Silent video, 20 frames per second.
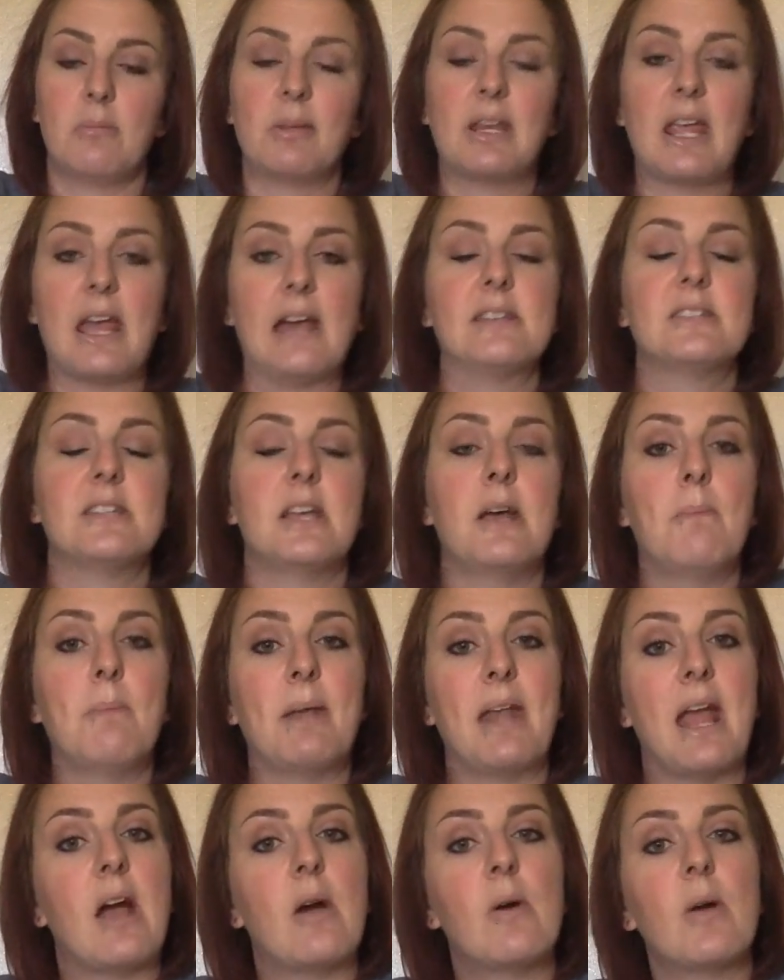gas up
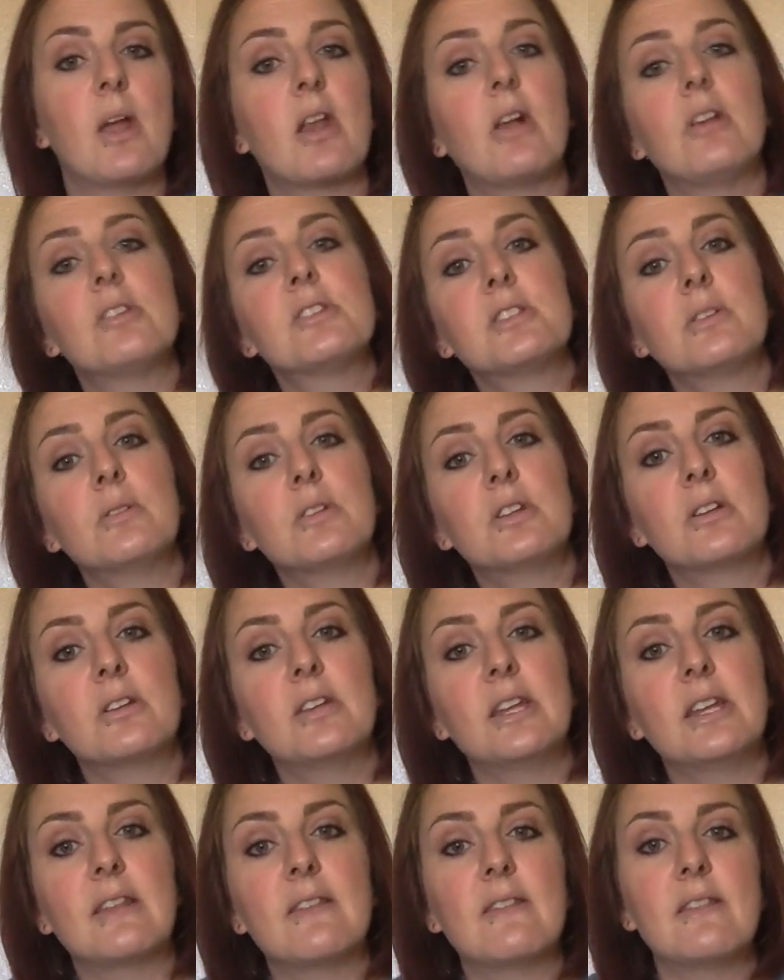and out. And also you're
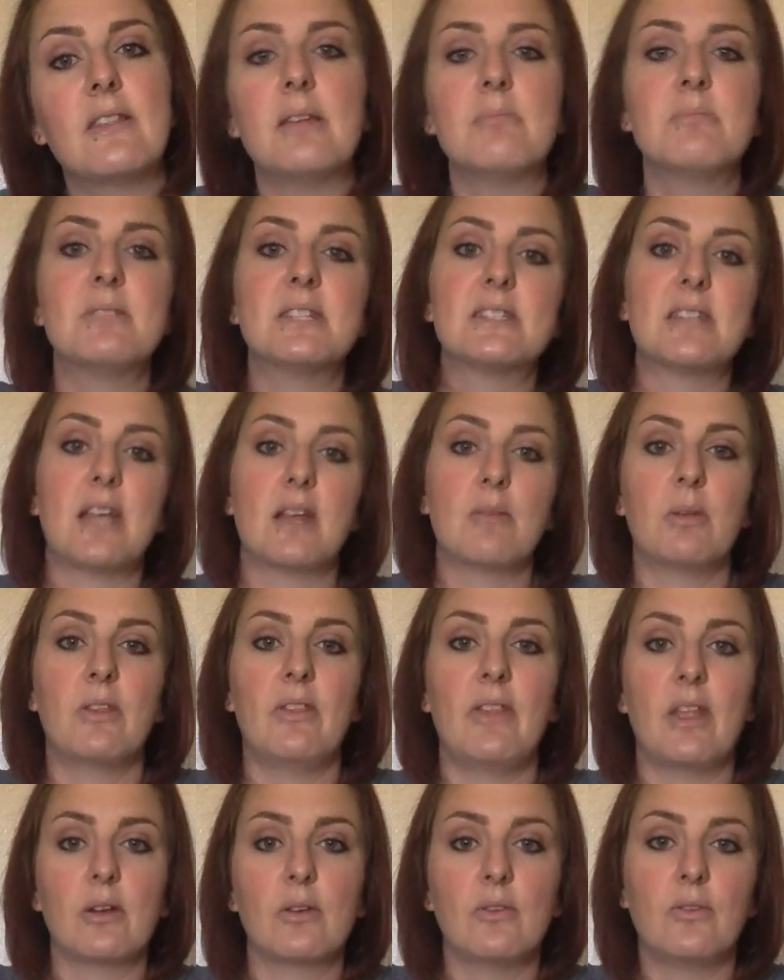letting them decide
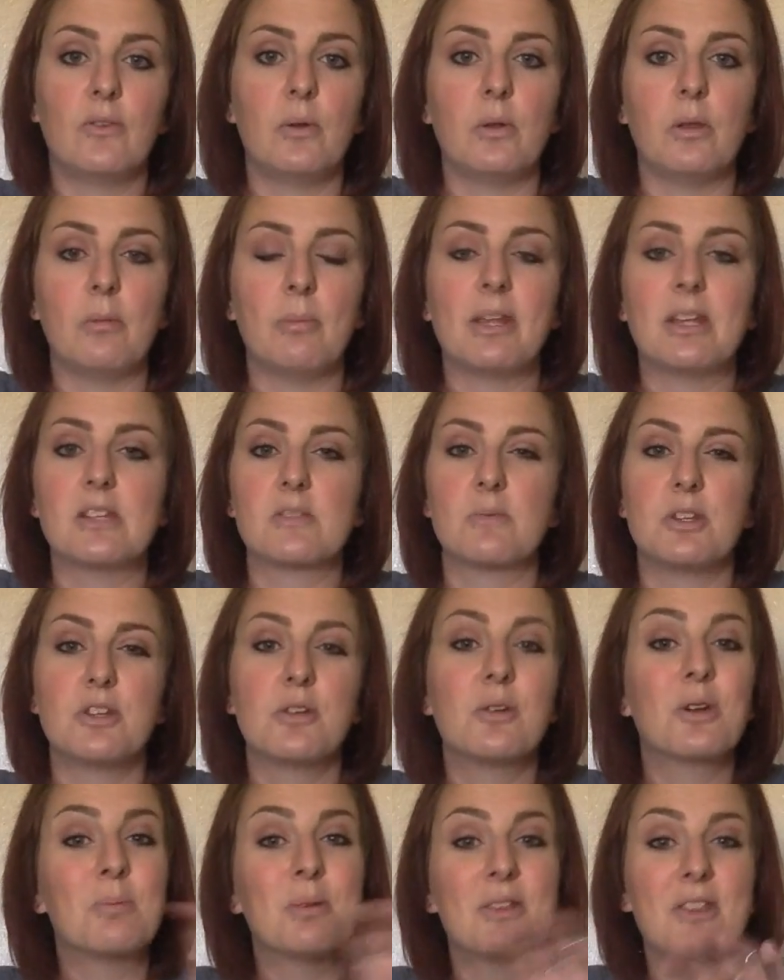when they're full, because when you
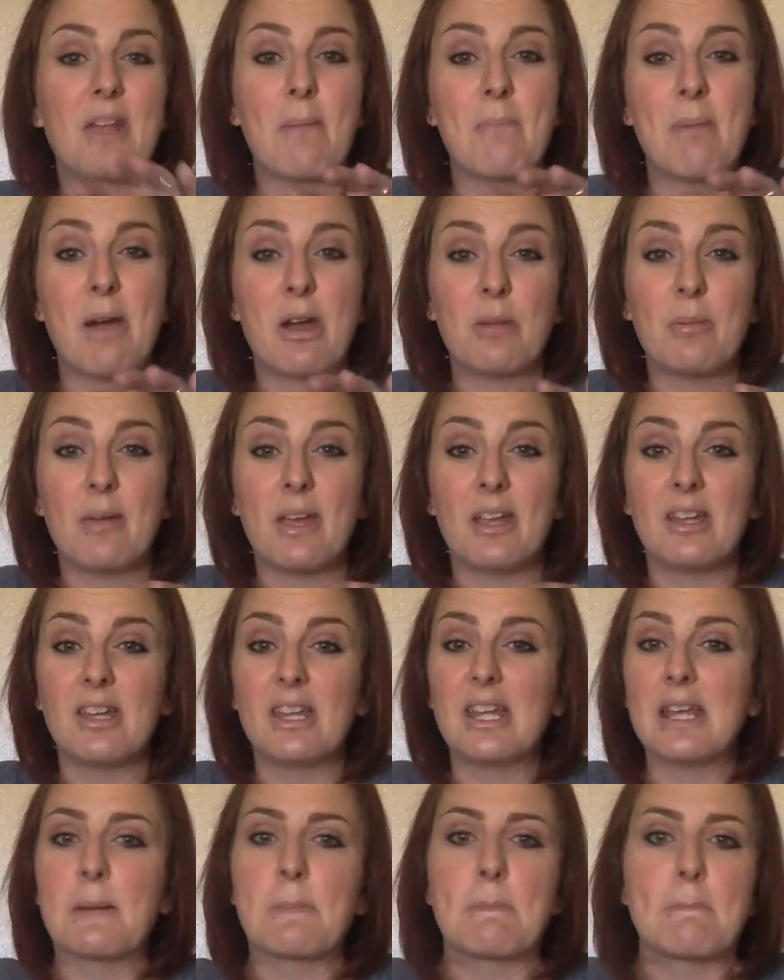go to put that bottle back in
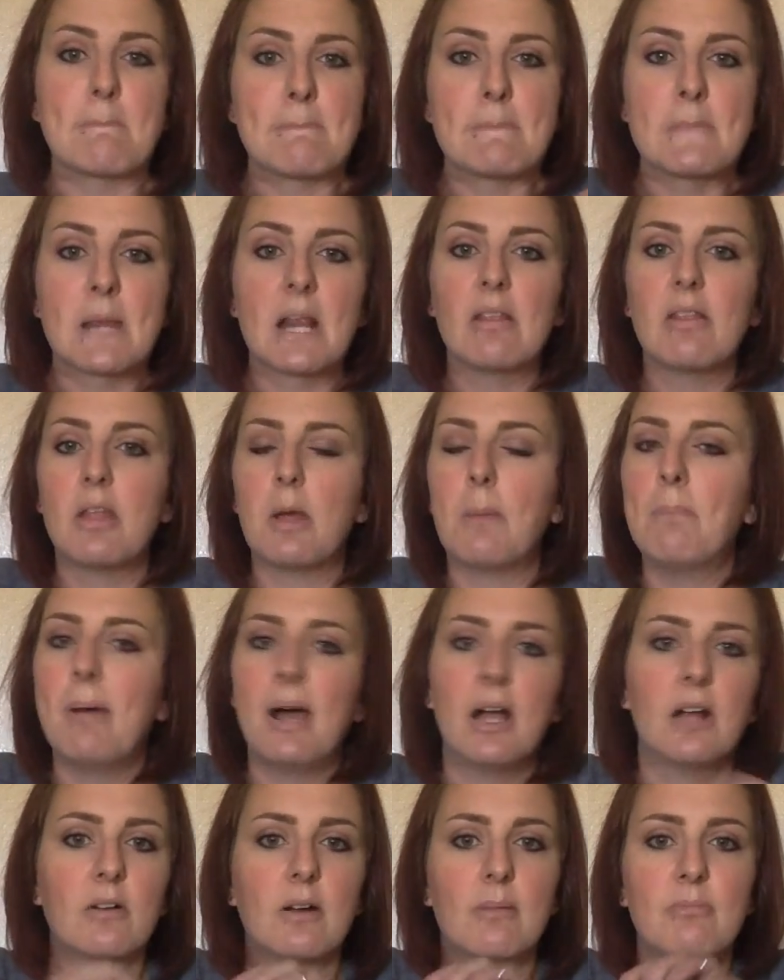again, they'll
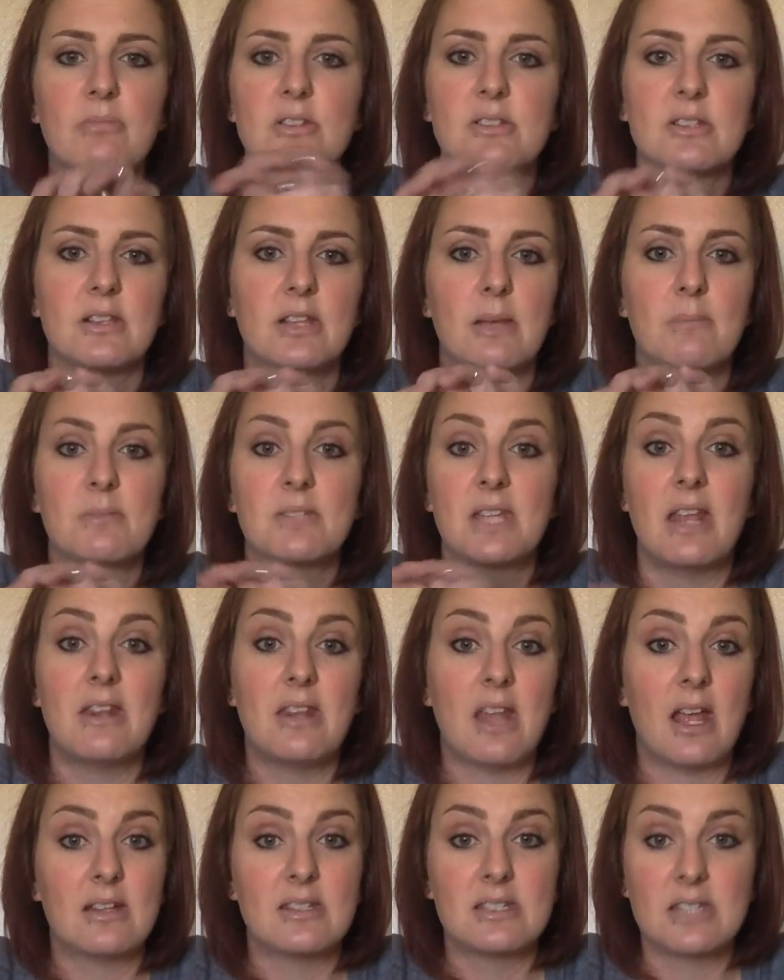pucker up those lips,
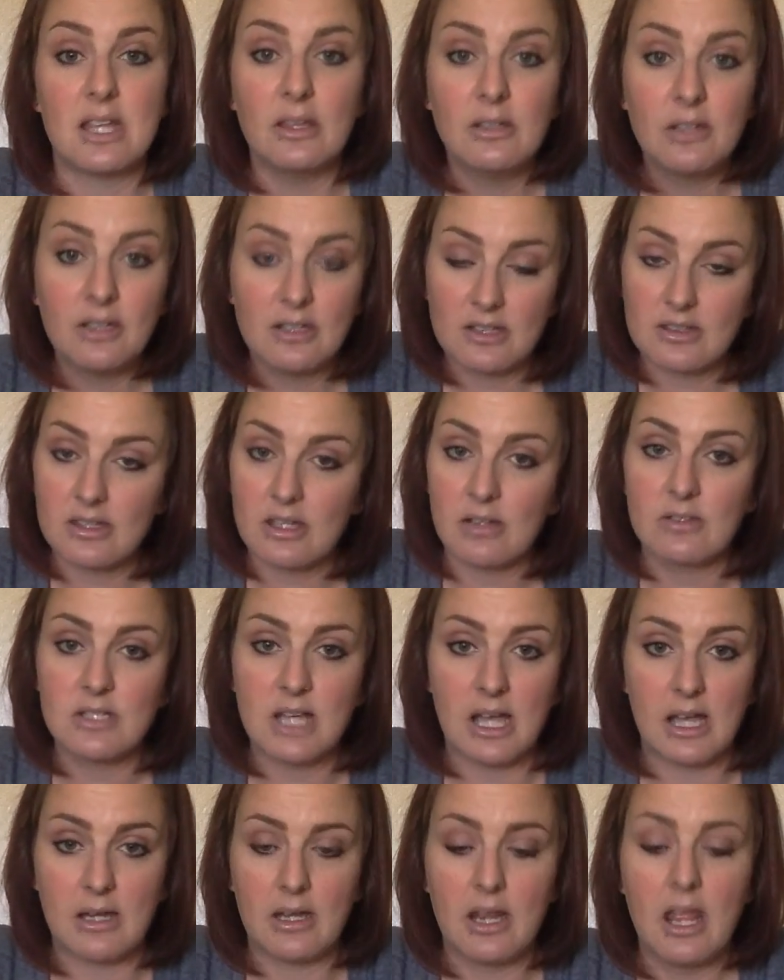and that's telling you that they're
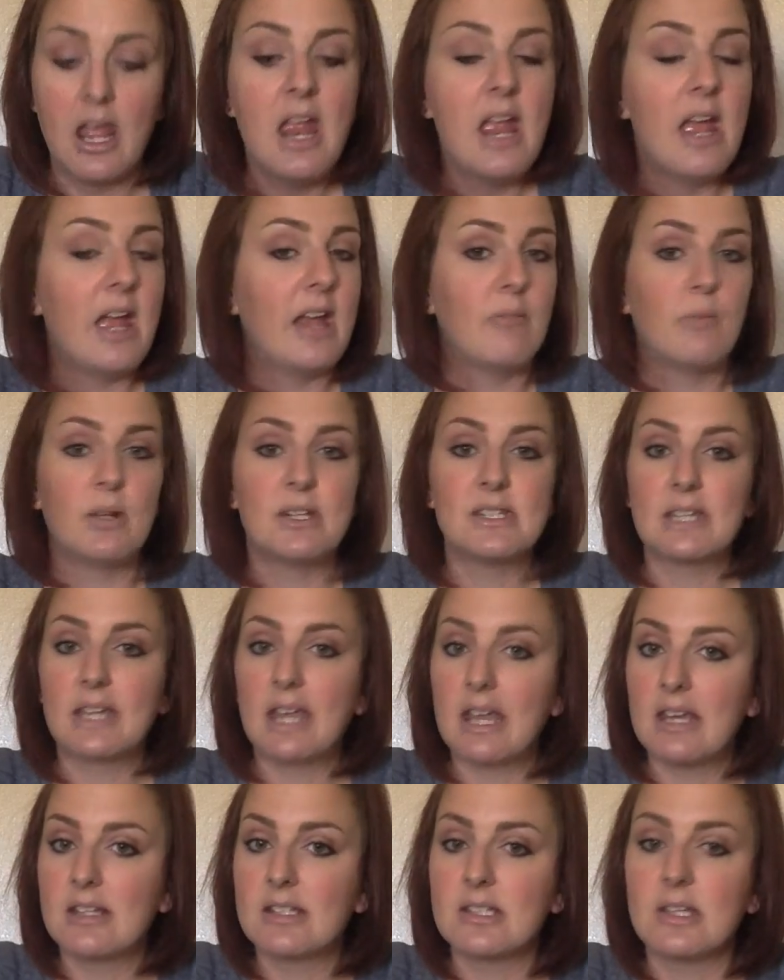done. And once
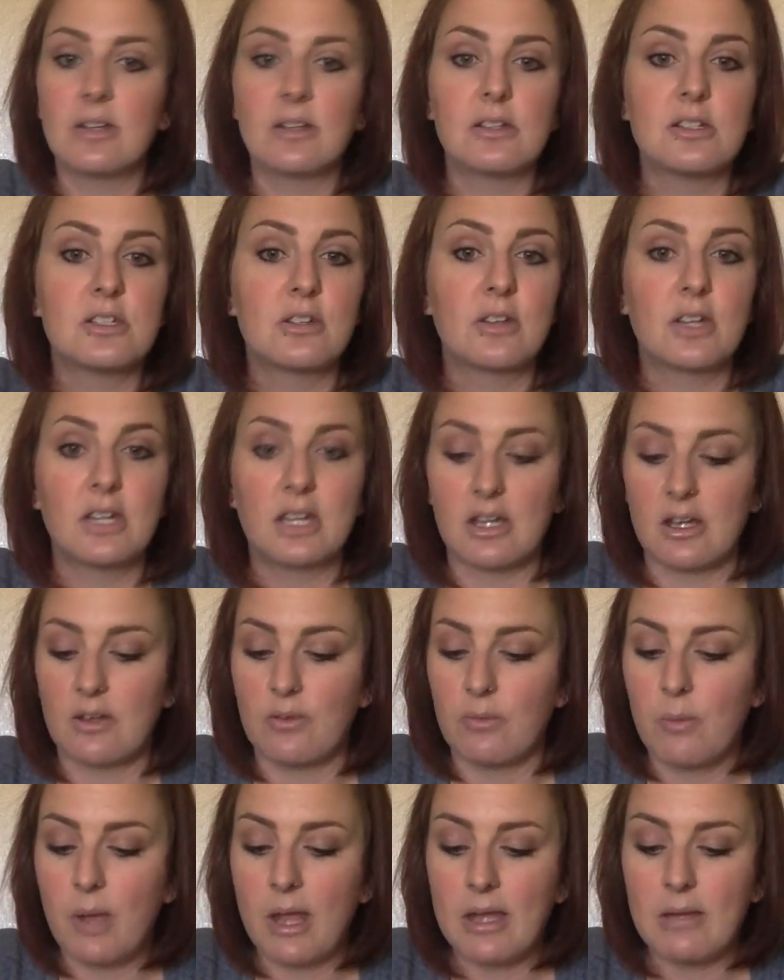again, as long as you're getting
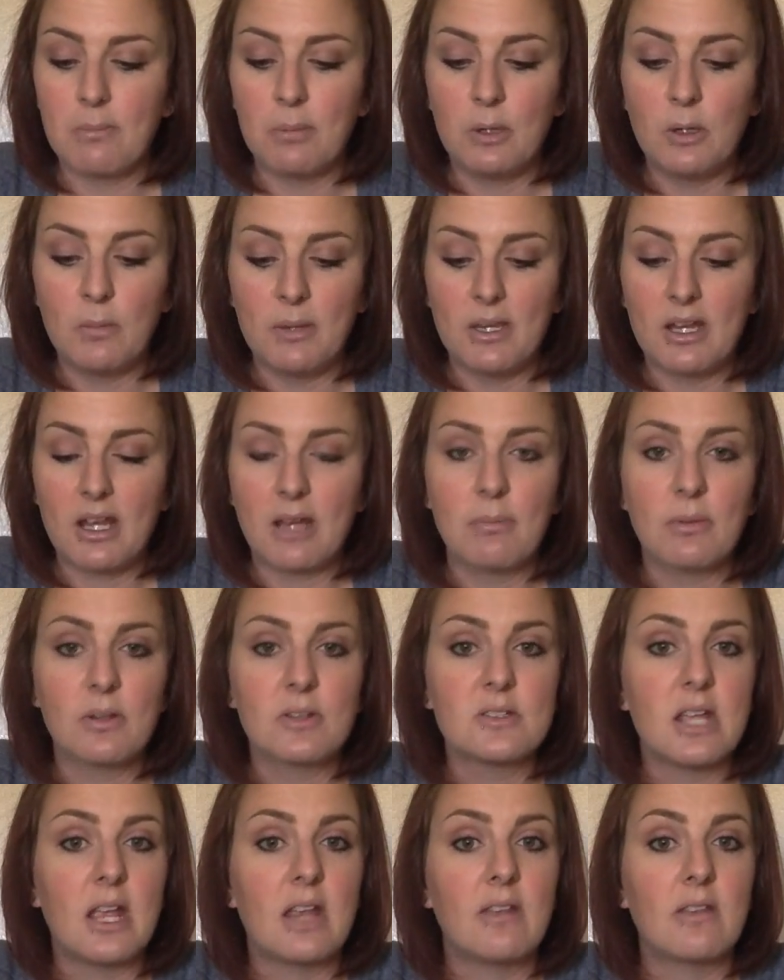enough wet, poopy
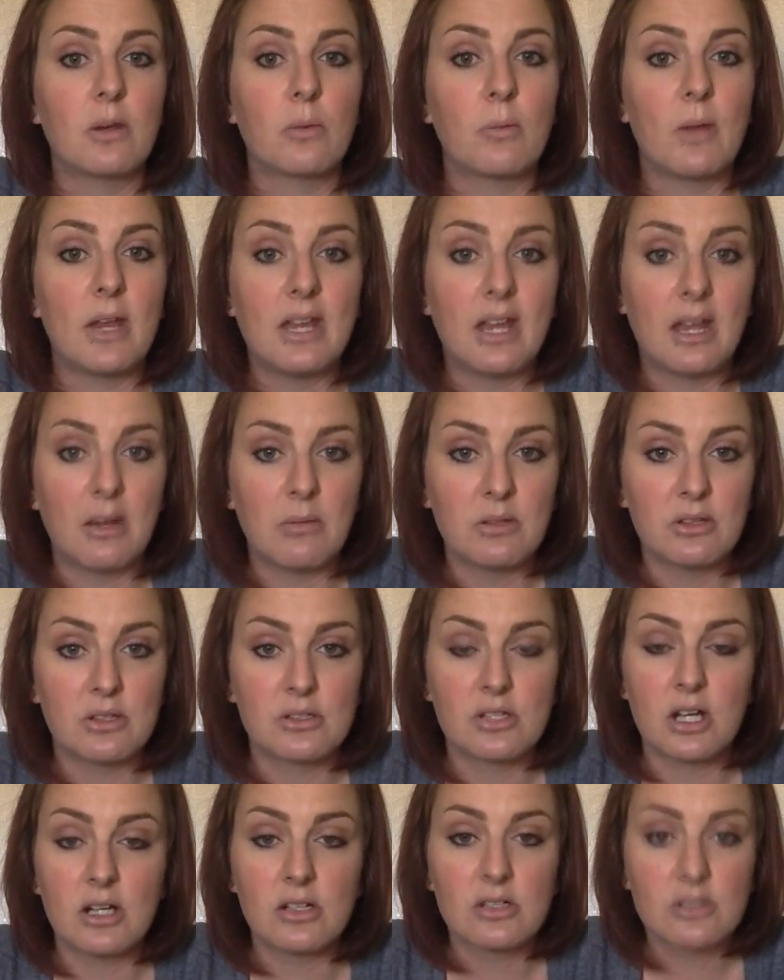diapers and they're waking with their
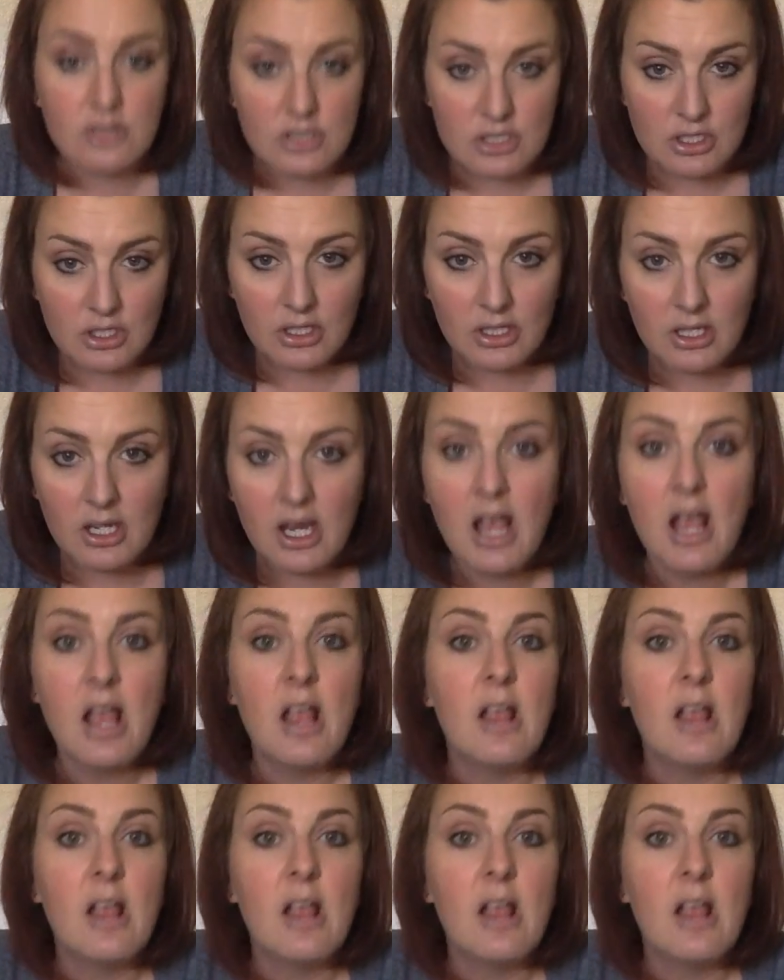doctor is good,